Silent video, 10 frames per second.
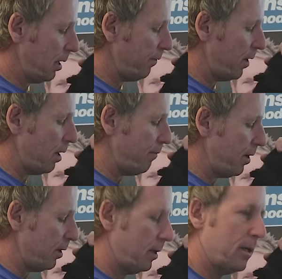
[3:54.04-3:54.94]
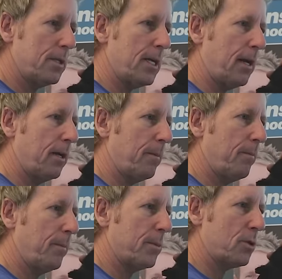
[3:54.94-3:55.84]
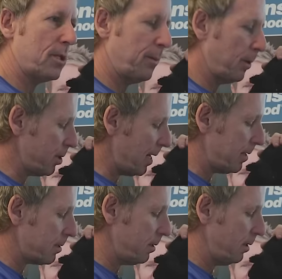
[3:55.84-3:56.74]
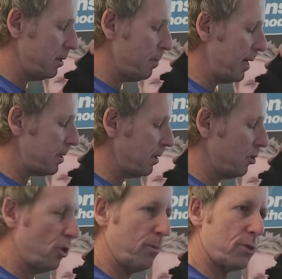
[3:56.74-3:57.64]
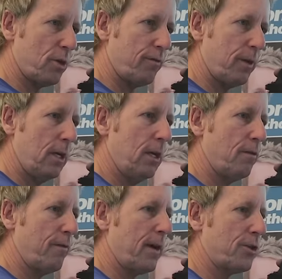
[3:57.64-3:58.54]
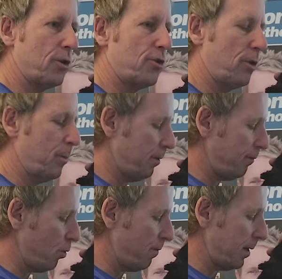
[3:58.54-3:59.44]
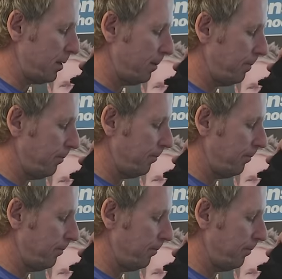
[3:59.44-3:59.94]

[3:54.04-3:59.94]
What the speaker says: and they are very tender. So sometimes less is best in terms of the fascial treatment for that.